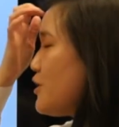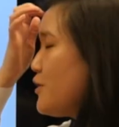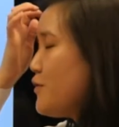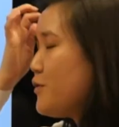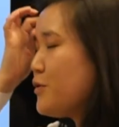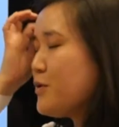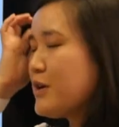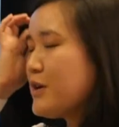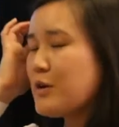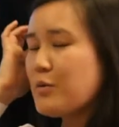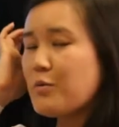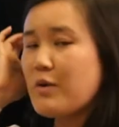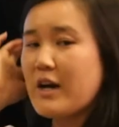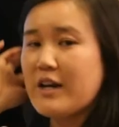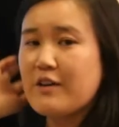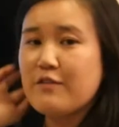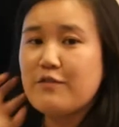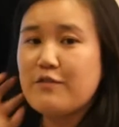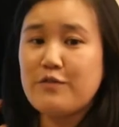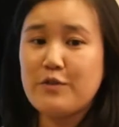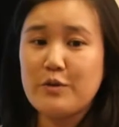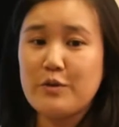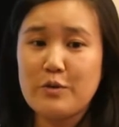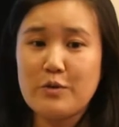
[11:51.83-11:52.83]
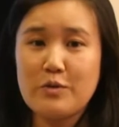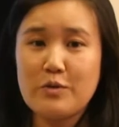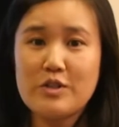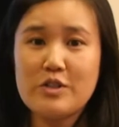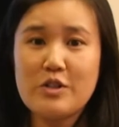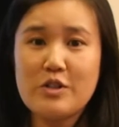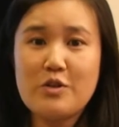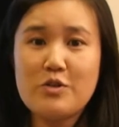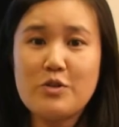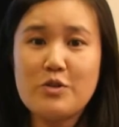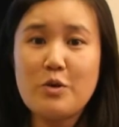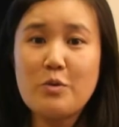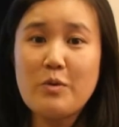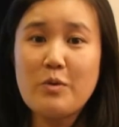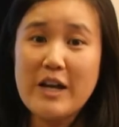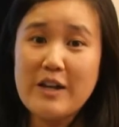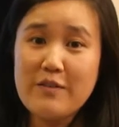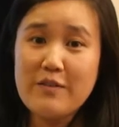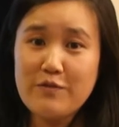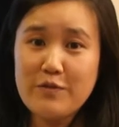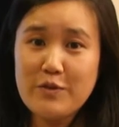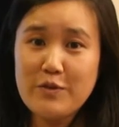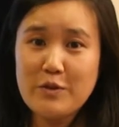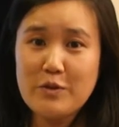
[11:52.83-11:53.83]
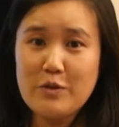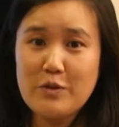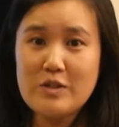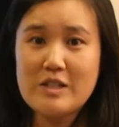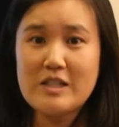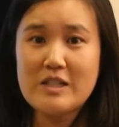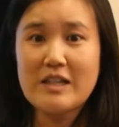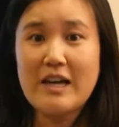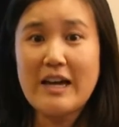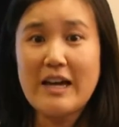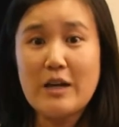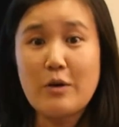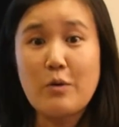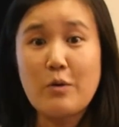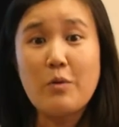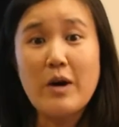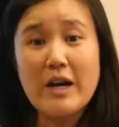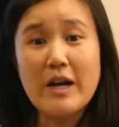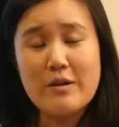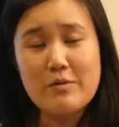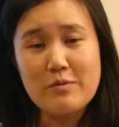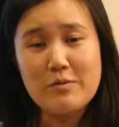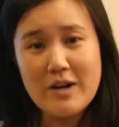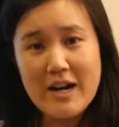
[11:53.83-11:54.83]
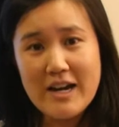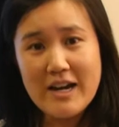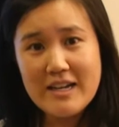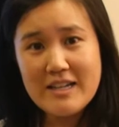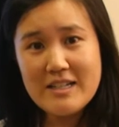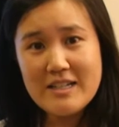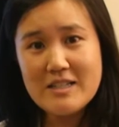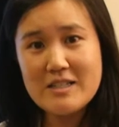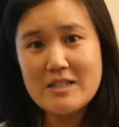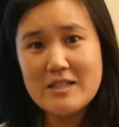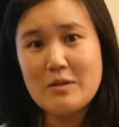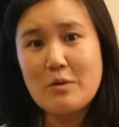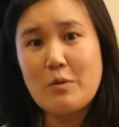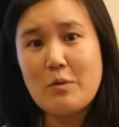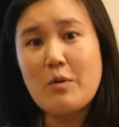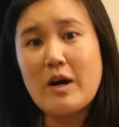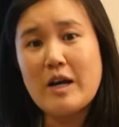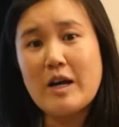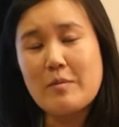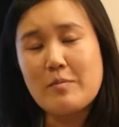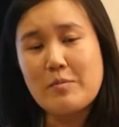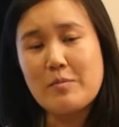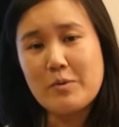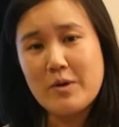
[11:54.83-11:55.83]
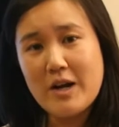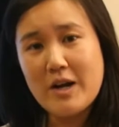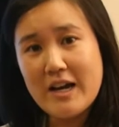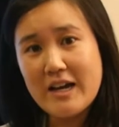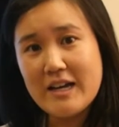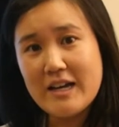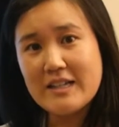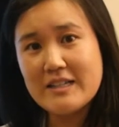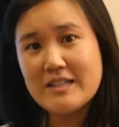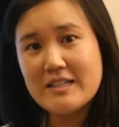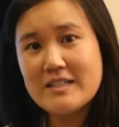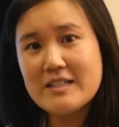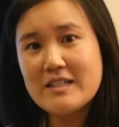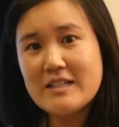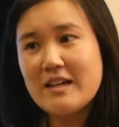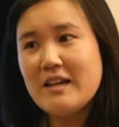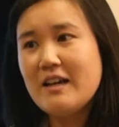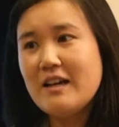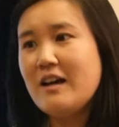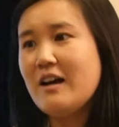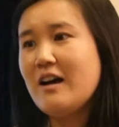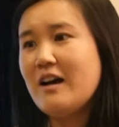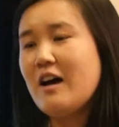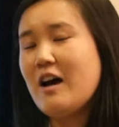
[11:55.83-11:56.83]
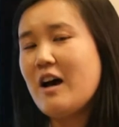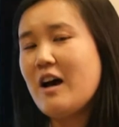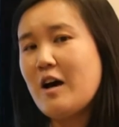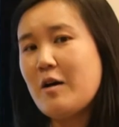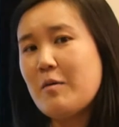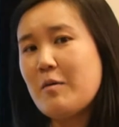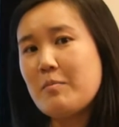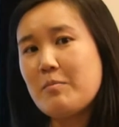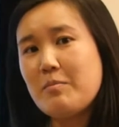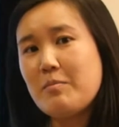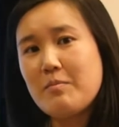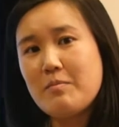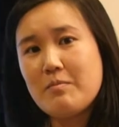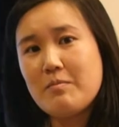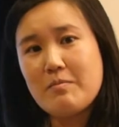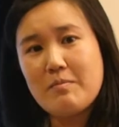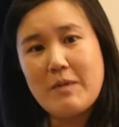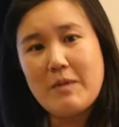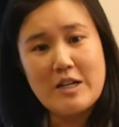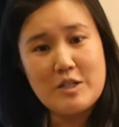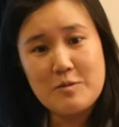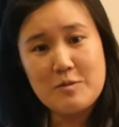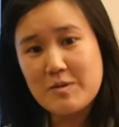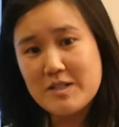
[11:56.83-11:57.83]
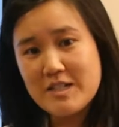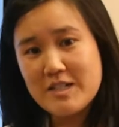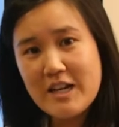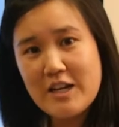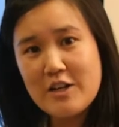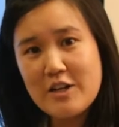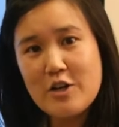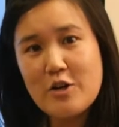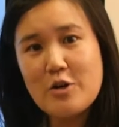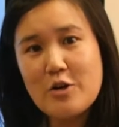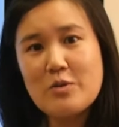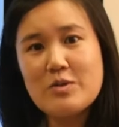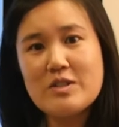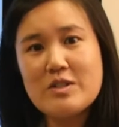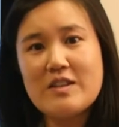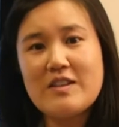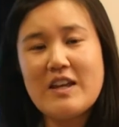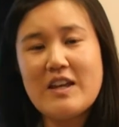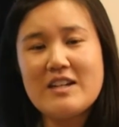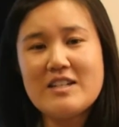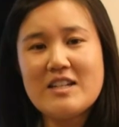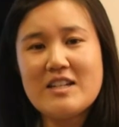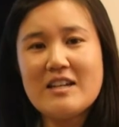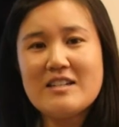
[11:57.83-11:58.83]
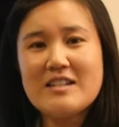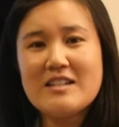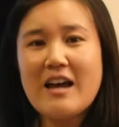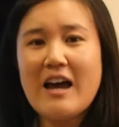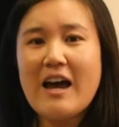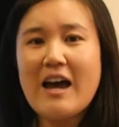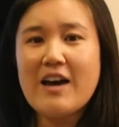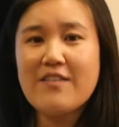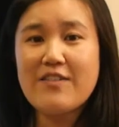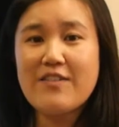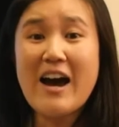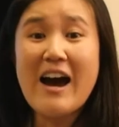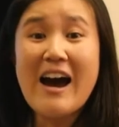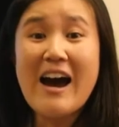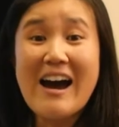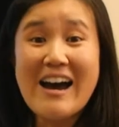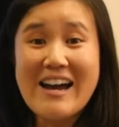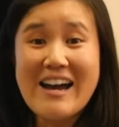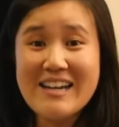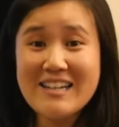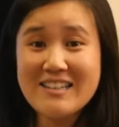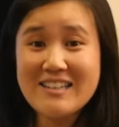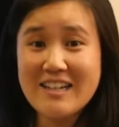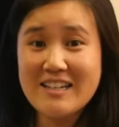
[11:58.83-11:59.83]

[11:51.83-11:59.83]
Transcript: to avoid white foods. So white foods like white rice, white breads, um, mashed potatoes, they tend to have high